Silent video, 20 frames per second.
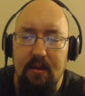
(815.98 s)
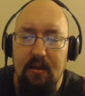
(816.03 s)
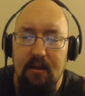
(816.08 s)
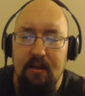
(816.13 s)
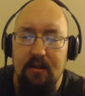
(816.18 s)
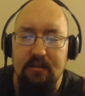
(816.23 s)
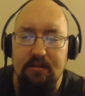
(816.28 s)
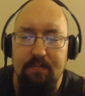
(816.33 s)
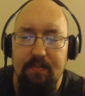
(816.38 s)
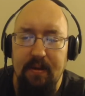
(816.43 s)

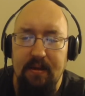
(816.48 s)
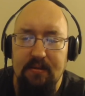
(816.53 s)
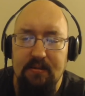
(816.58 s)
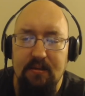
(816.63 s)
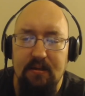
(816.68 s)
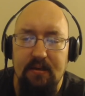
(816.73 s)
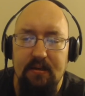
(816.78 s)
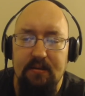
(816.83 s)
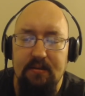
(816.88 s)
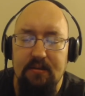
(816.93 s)
His bass
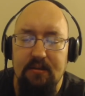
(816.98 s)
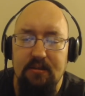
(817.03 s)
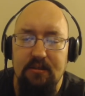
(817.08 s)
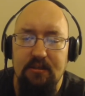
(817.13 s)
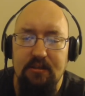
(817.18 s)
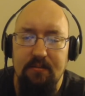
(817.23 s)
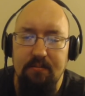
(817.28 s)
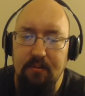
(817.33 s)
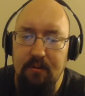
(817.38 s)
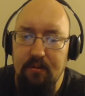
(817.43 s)
lines are
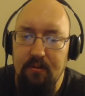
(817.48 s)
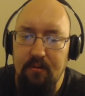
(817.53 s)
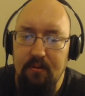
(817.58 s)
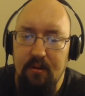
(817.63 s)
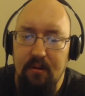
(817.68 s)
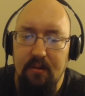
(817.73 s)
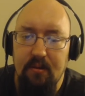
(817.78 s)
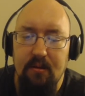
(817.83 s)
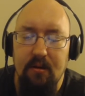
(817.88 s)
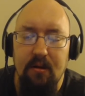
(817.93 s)

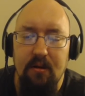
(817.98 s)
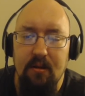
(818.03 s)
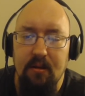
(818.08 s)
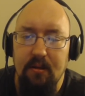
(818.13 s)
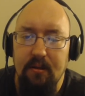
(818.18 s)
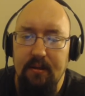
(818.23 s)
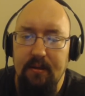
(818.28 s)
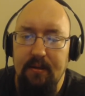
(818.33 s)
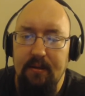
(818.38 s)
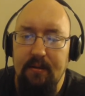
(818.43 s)
smooth, they're
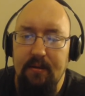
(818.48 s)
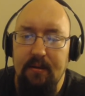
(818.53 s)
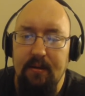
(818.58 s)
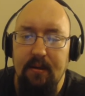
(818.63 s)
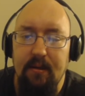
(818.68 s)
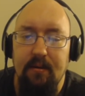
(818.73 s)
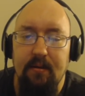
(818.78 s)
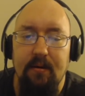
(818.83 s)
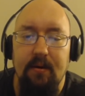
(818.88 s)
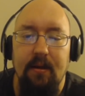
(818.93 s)
clean,
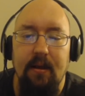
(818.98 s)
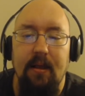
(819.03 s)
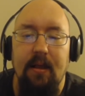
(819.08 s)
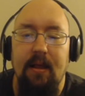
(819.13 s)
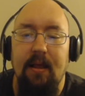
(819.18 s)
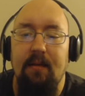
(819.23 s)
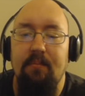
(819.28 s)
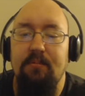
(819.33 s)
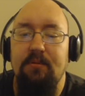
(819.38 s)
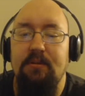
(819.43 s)
and they're
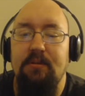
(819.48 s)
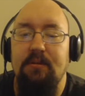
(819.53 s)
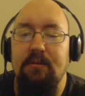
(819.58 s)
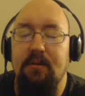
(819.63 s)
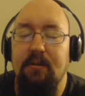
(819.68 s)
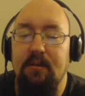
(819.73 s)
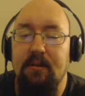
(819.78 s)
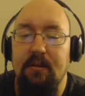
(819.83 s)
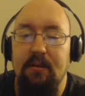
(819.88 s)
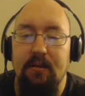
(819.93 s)

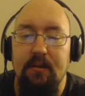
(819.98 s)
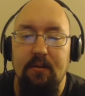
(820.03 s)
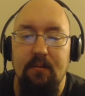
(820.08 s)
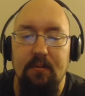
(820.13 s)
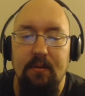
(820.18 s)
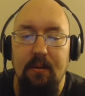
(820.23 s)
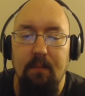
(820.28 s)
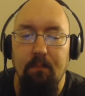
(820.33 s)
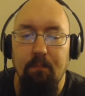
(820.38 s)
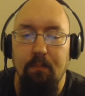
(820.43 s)

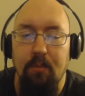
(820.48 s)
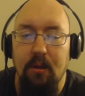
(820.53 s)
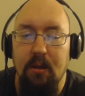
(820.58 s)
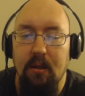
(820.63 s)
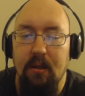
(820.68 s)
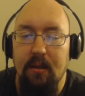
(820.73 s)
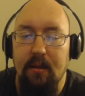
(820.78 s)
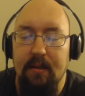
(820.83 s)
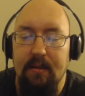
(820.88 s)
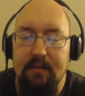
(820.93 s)
absolutely
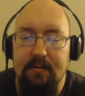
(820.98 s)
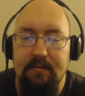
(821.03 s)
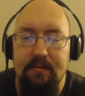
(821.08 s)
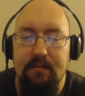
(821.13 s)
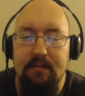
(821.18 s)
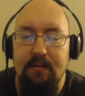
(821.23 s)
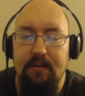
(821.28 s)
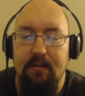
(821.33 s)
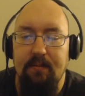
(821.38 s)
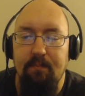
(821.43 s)

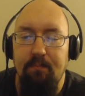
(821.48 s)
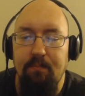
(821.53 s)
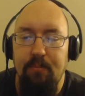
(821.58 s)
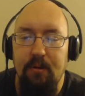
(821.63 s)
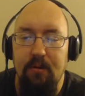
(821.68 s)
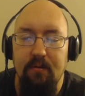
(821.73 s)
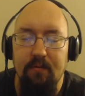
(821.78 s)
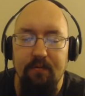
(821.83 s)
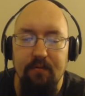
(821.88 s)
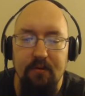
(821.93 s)
pleasant,
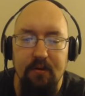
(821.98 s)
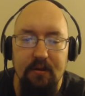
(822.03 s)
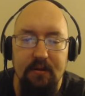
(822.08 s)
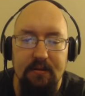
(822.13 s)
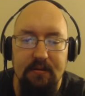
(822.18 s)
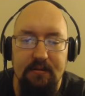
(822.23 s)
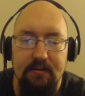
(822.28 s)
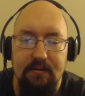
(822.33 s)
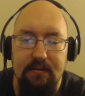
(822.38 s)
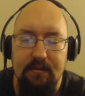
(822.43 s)
beautiful to
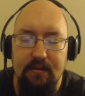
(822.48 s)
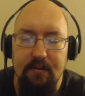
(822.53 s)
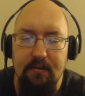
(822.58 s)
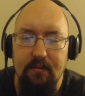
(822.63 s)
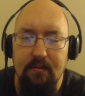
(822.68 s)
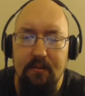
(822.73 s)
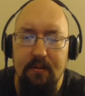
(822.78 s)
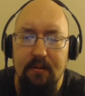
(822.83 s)
listen to.